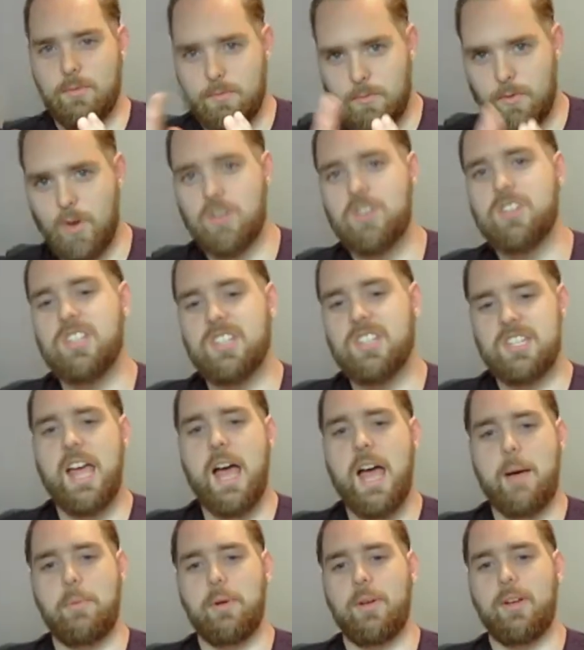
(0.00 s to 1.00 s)
first
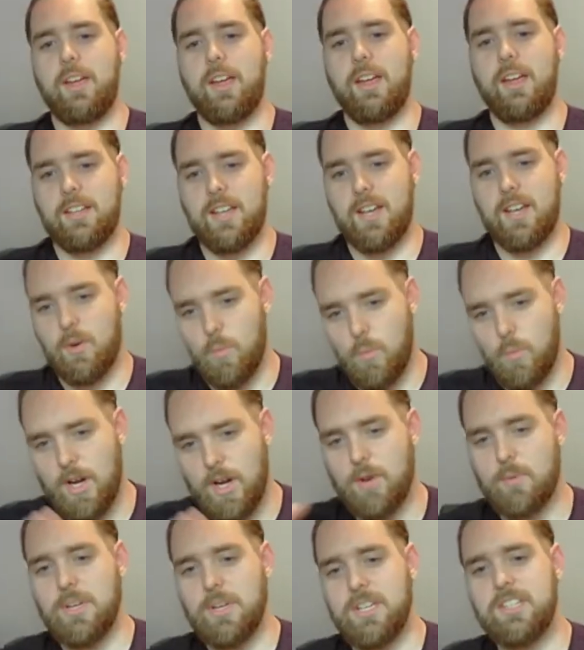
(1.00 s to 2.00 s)
step and kind of
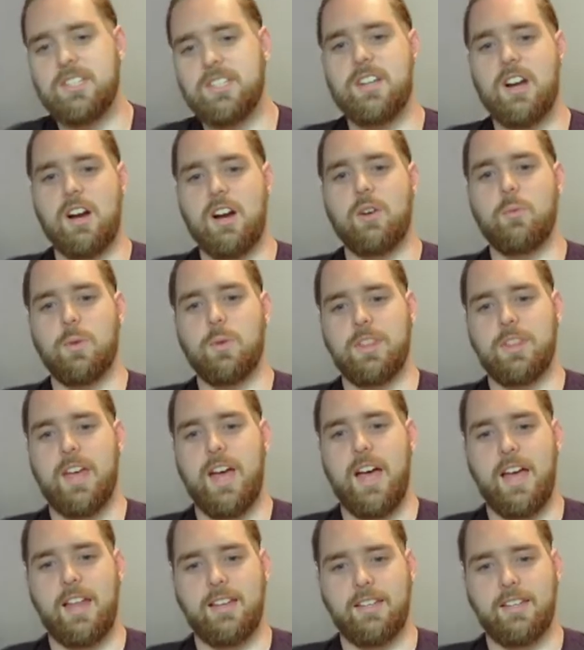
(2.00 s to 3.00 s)
where do we start with
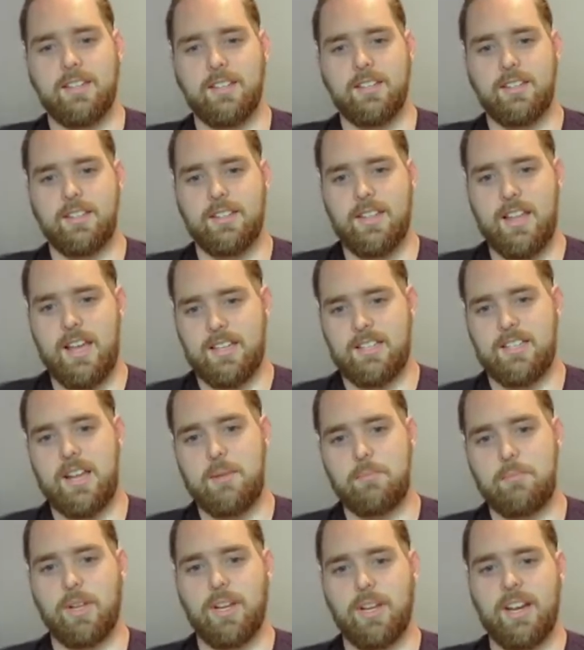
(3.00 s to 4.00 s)
that
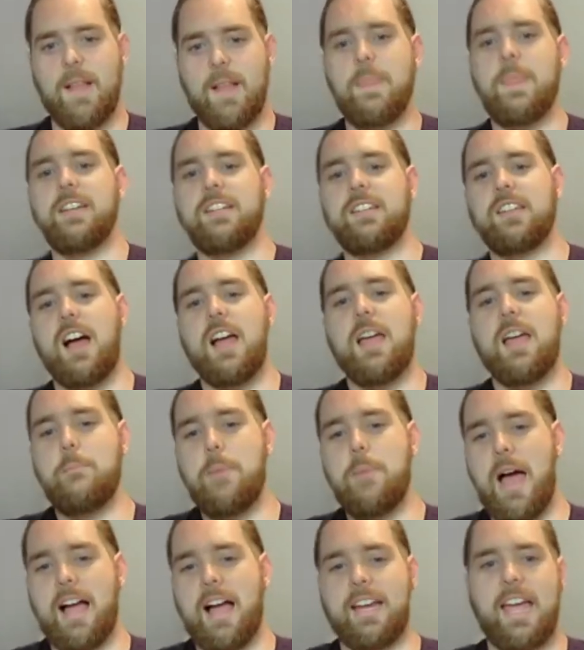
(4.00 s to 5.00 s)
template, and then tie it
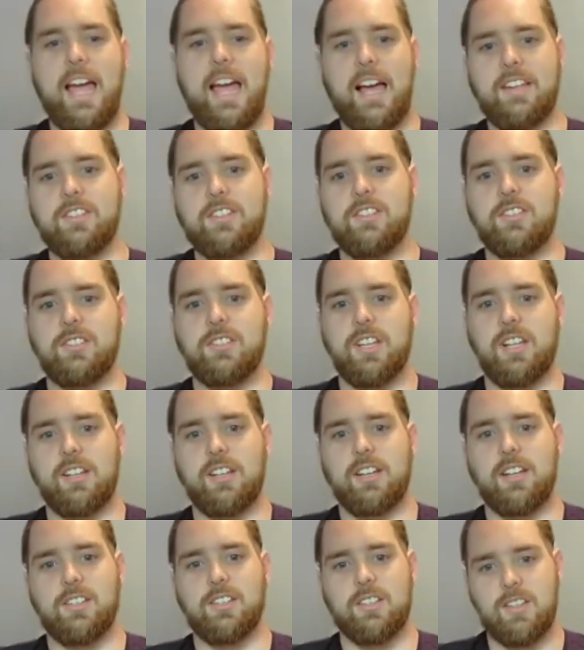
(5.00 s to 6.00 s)
back as you're
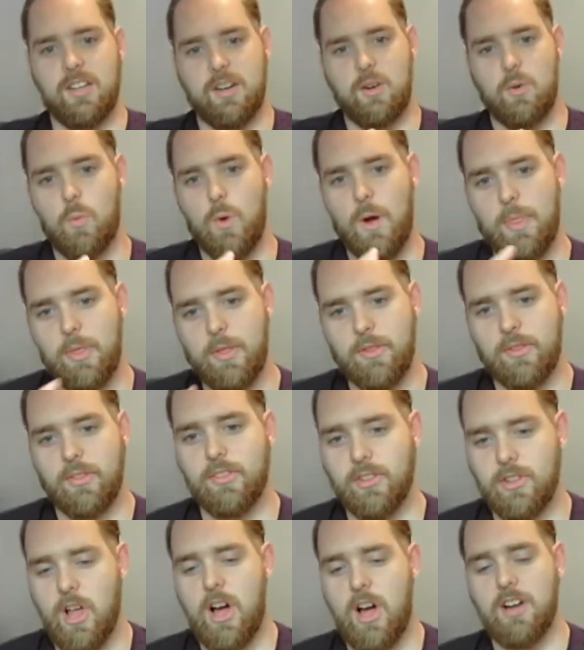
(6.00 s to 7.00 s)
telling us kind of what the
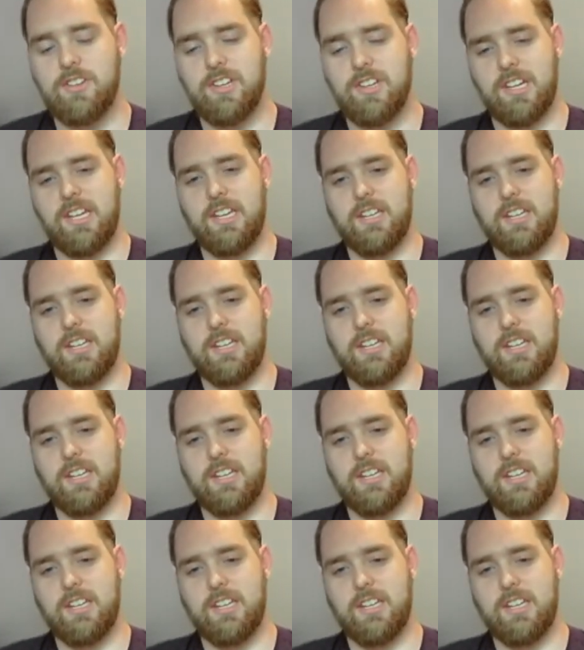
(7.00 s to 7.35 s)
logic